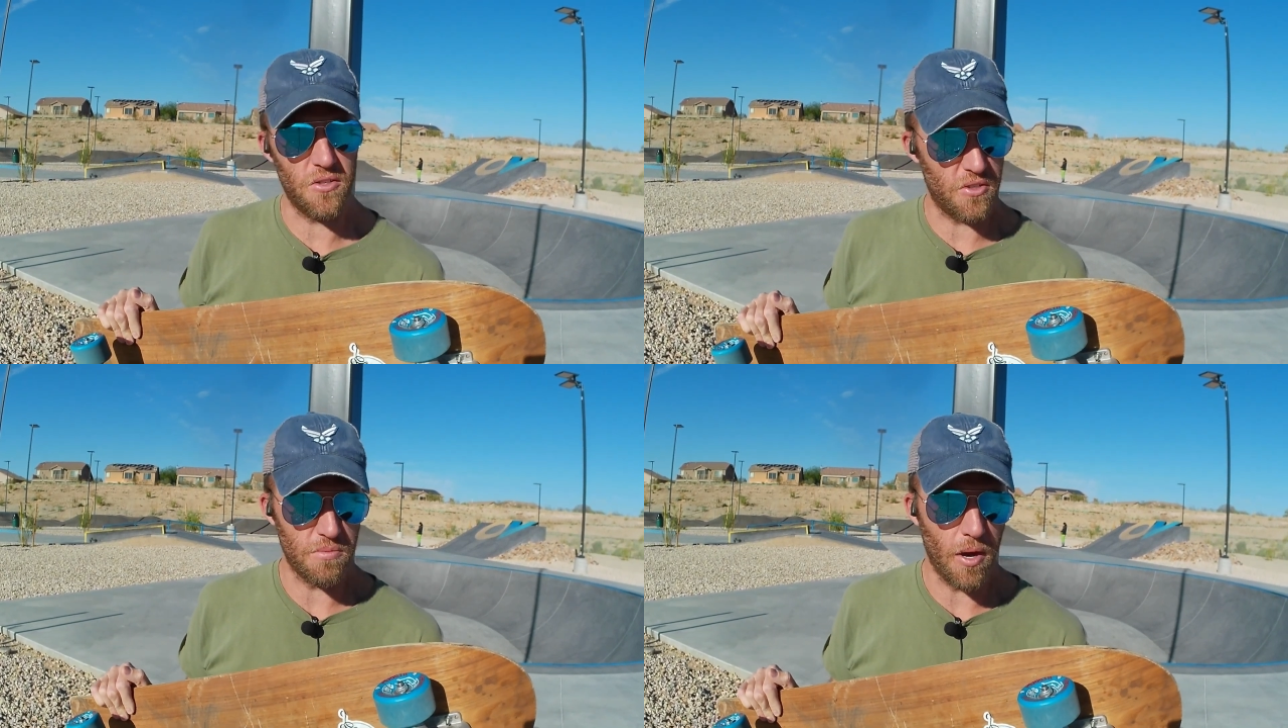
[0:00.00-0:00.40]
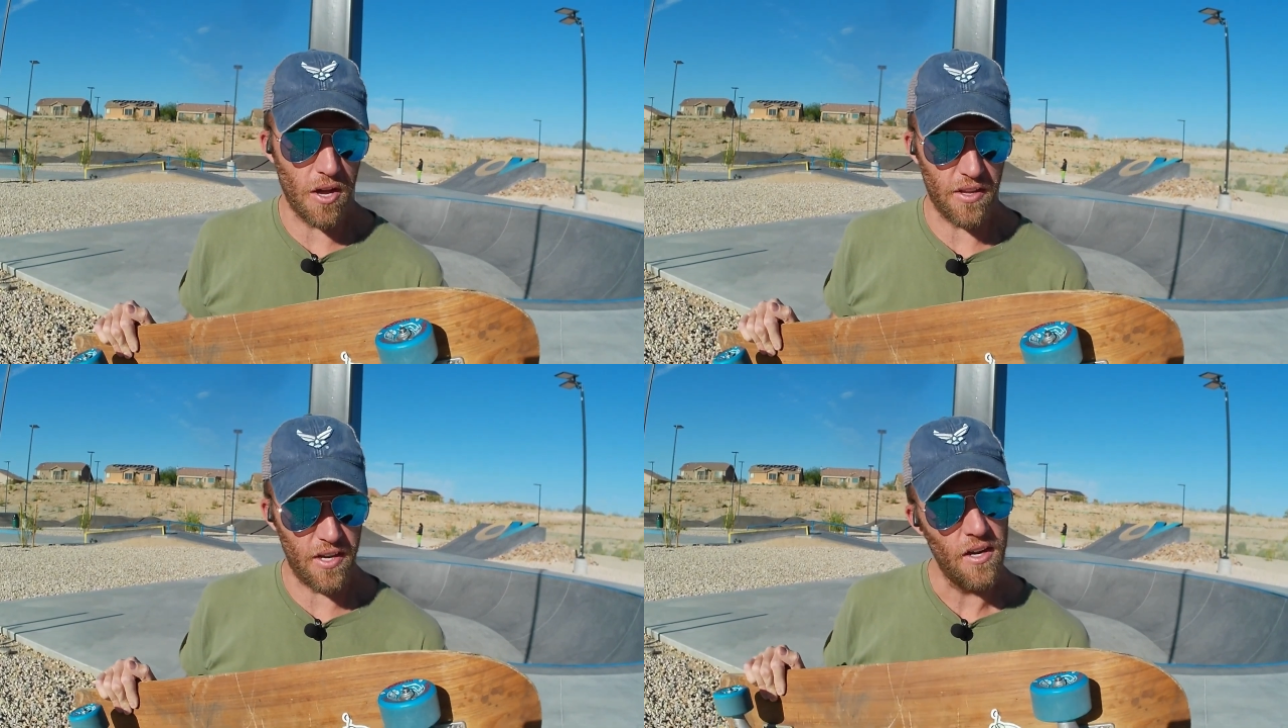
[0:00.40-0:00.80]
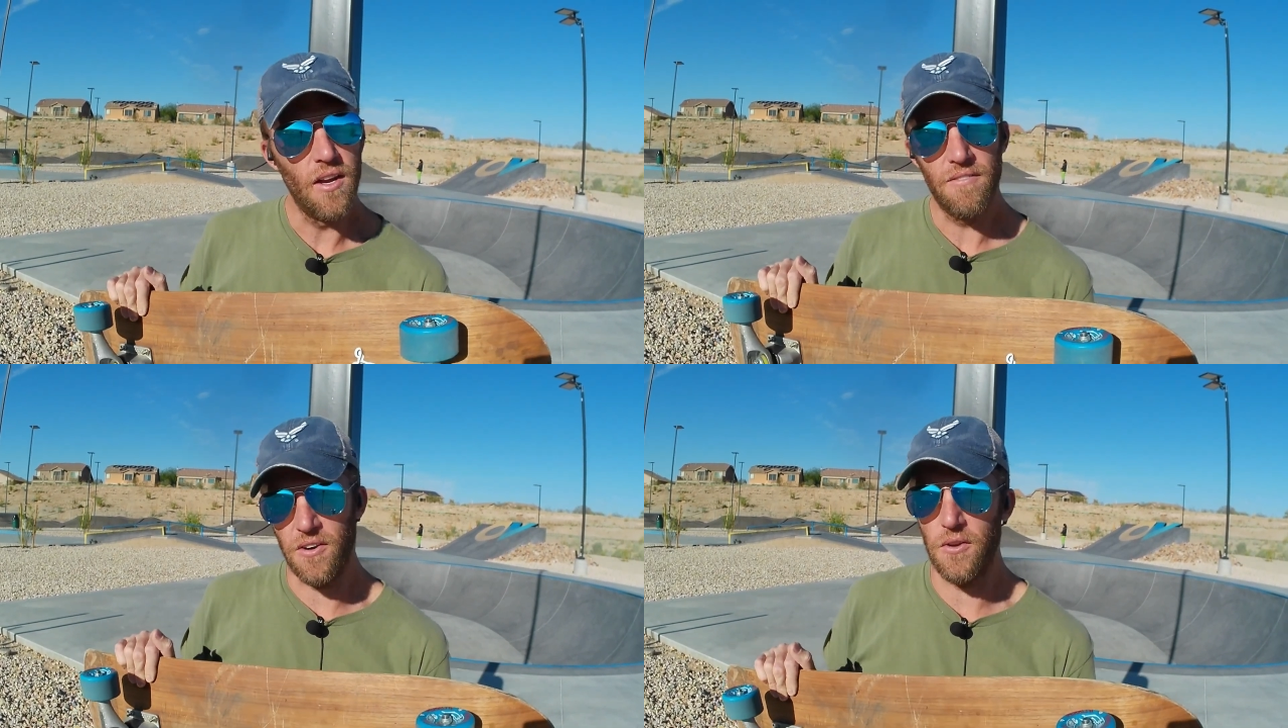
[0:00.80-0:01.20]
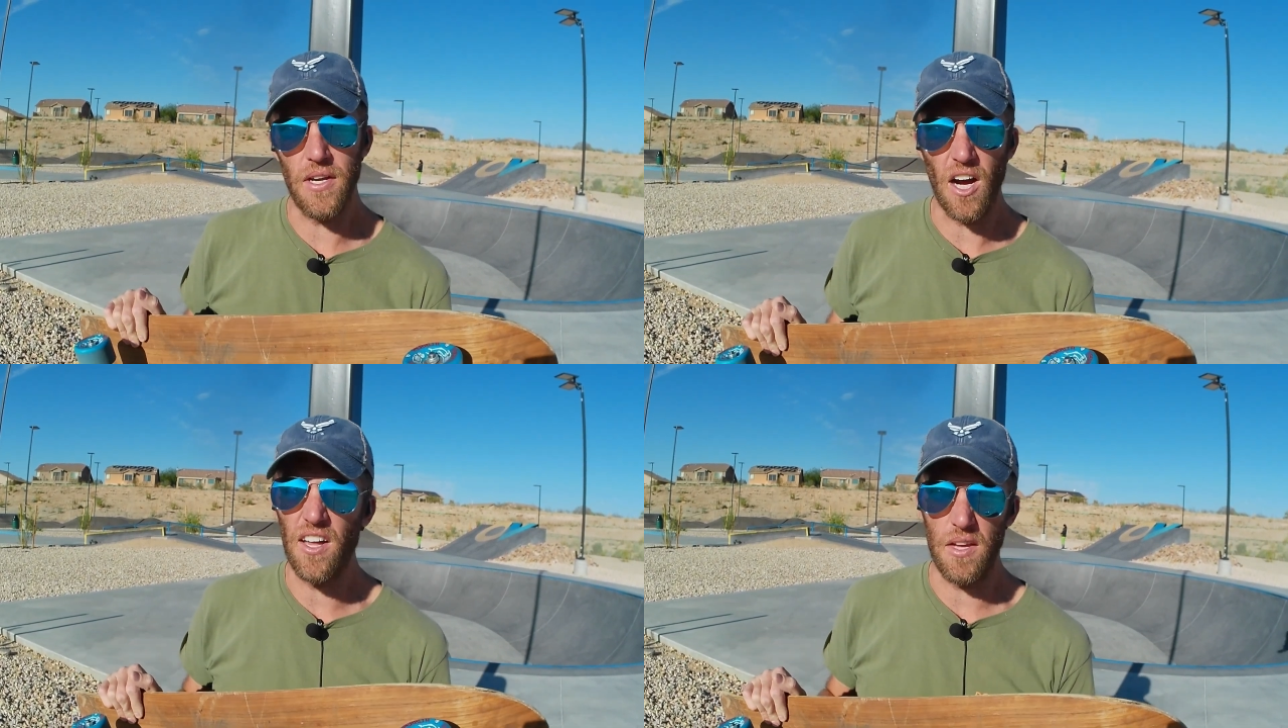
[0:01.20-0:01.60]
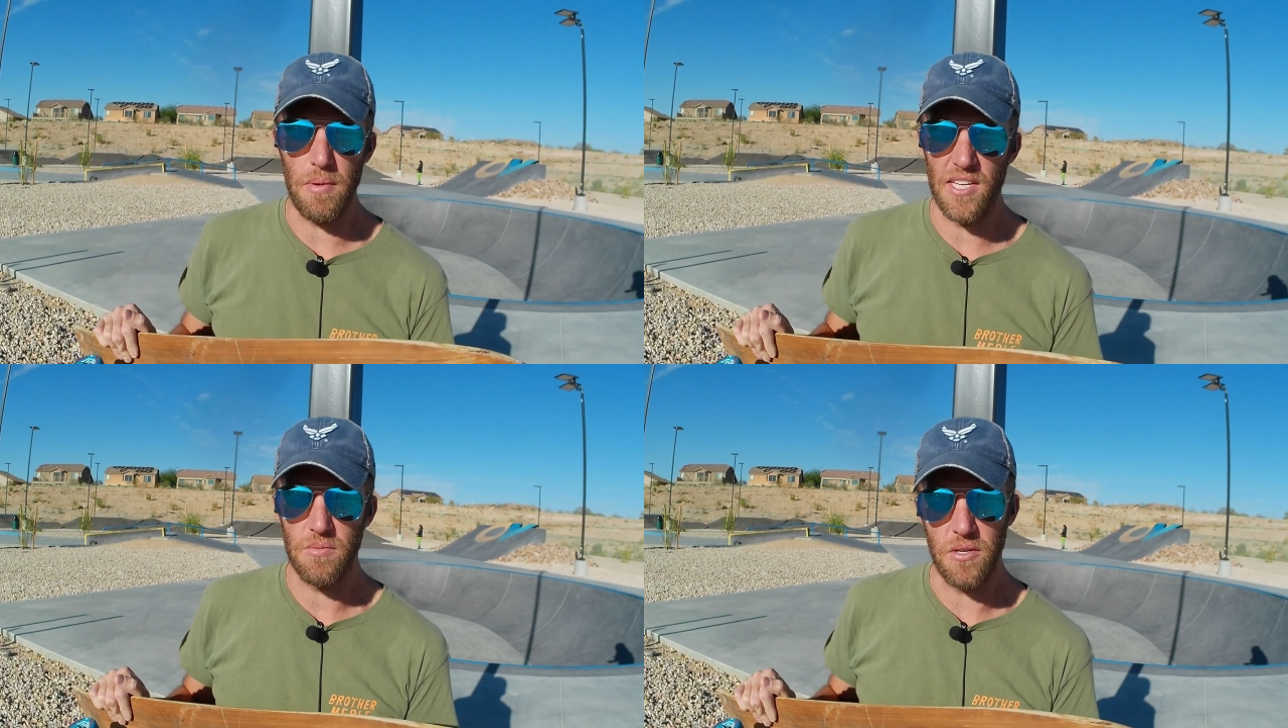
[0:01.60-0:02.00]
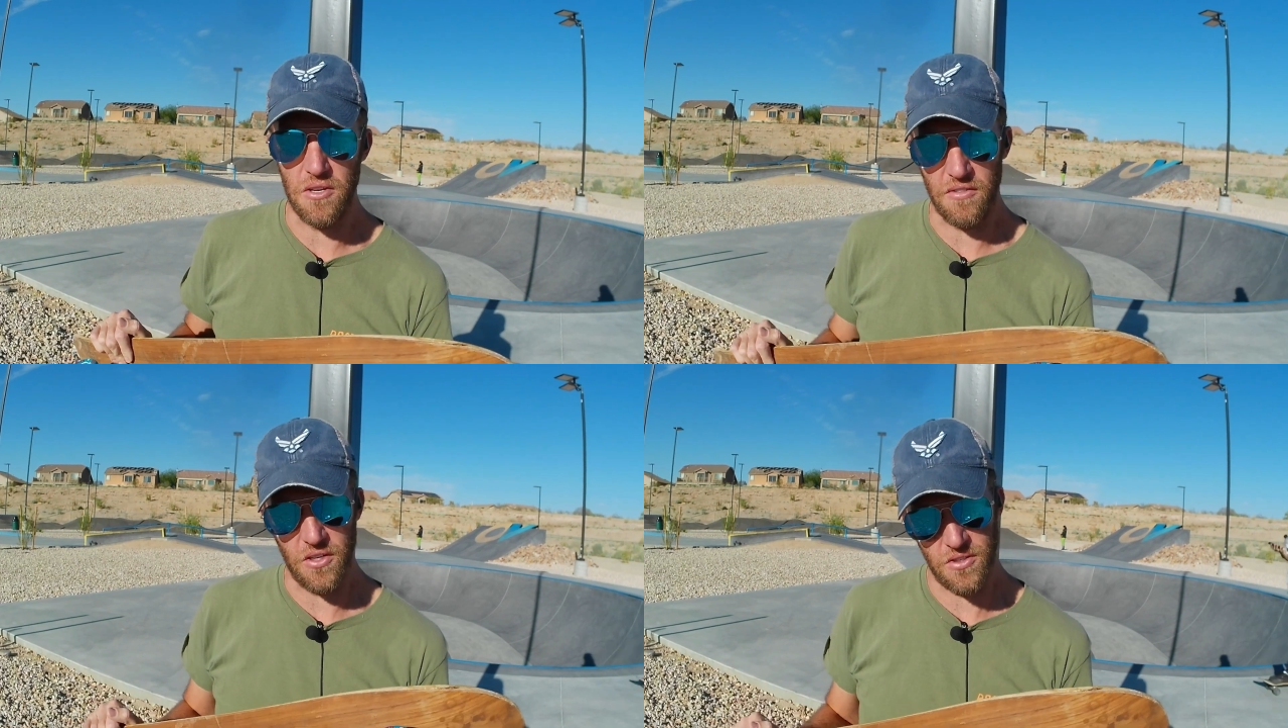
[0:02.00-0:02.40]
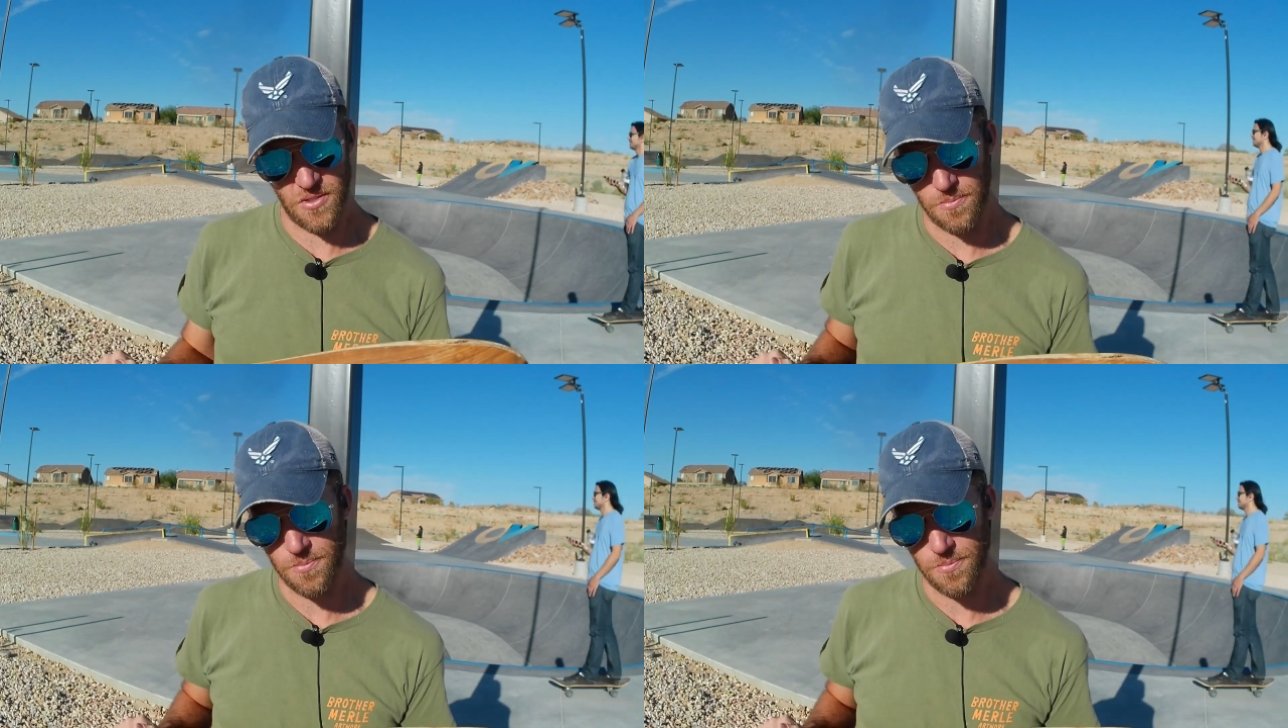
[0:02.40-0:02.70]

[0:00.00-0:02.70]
or smaller for doing ollie-based maneuvers.